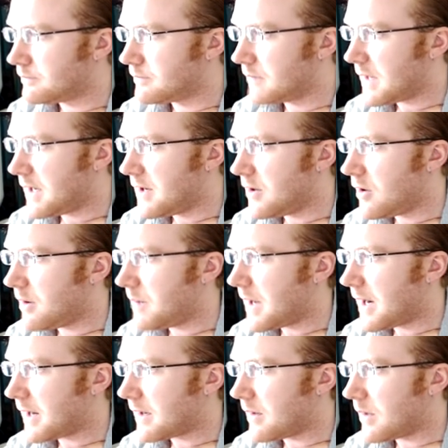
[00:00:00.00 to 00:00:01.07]
I know I'm
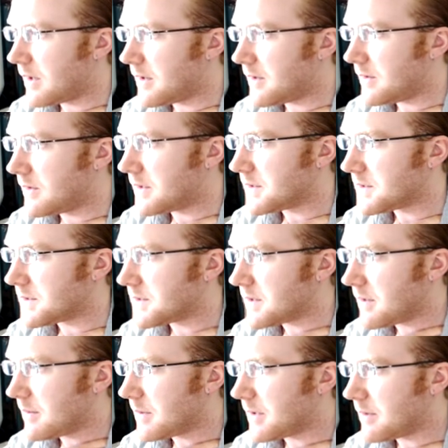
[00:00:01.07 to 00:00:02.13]
not going to want to do this, so
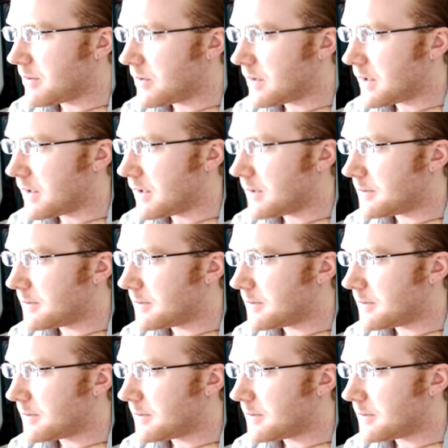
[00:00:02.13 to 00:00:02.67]
I'm going to poke here.